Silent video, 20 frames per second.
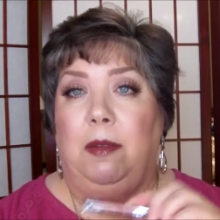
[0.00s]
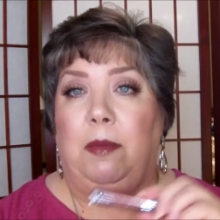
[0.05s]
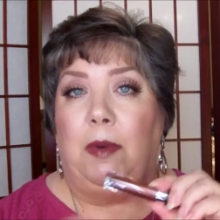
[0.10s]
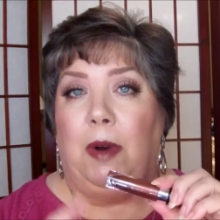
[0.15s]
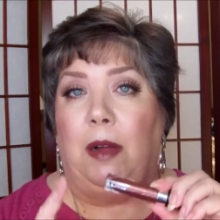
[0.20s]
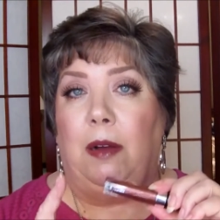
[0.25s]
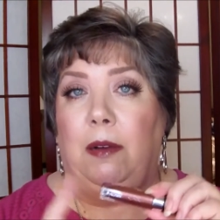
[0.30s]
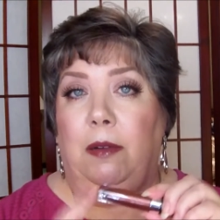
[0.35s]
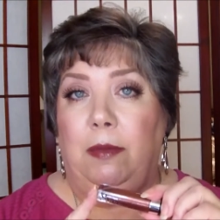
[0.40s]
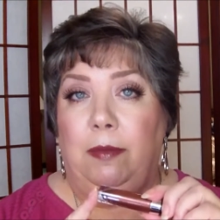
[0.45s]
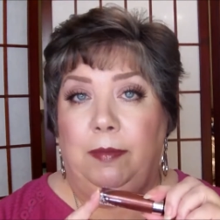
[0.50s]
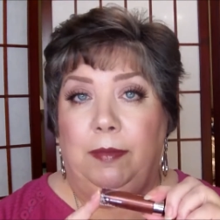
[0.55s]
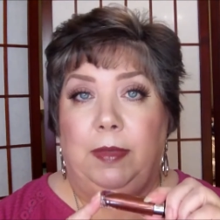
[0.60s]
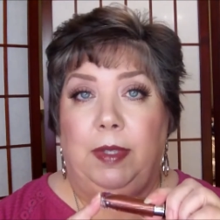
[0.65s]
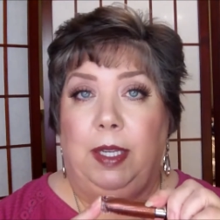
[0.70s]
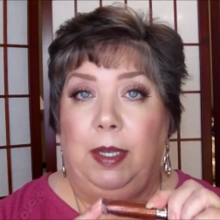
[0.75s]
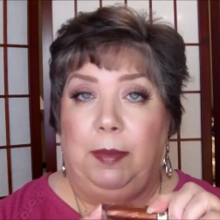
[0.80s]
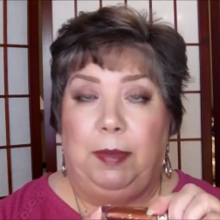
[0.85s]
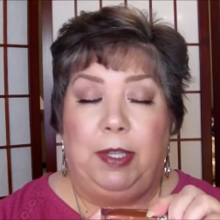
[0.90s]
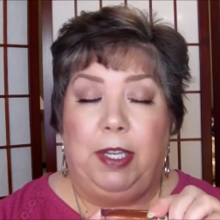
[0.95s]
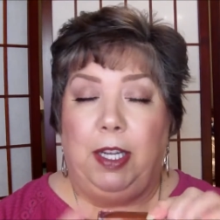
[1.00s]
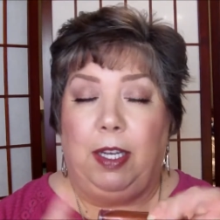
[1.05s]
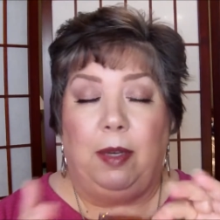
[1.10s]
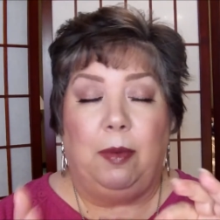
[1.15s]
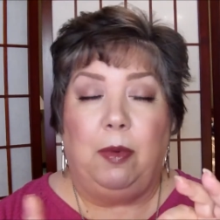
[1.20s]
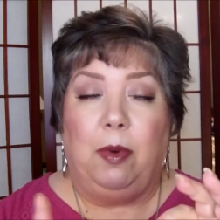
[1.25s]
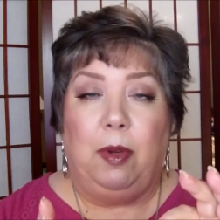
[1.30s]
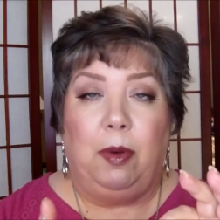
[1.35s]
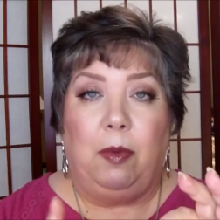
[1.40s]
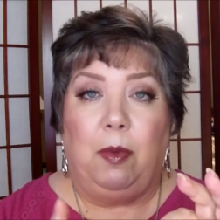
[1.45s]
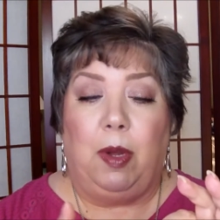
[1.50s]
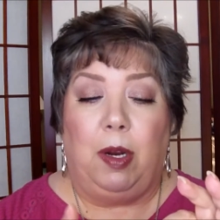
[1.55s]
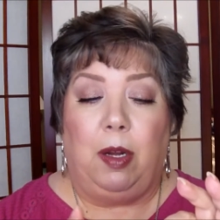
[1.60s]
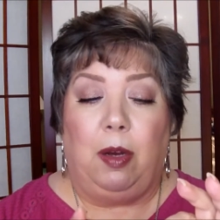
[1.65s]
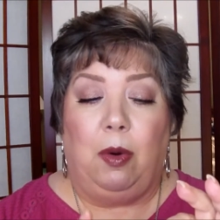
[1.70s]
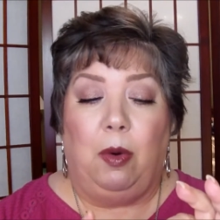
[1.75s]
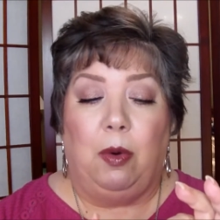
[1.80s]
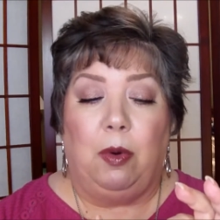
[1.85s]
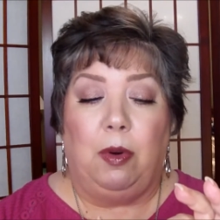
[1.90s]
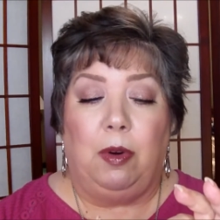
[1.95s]
wrong lipstick. It wasn't what I
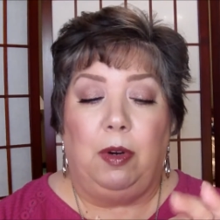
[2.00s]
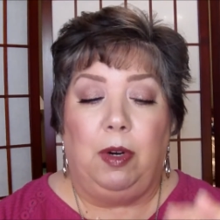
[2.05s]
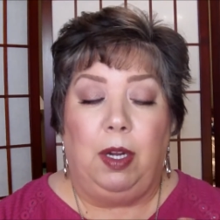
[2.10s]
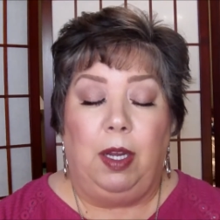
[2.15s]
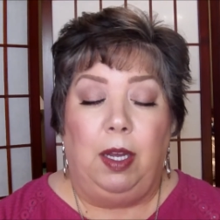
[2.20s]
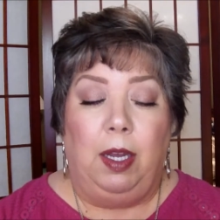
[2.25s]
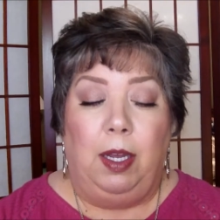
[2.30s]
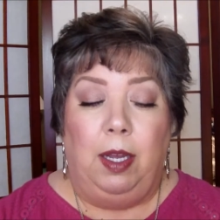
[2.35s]
ordered.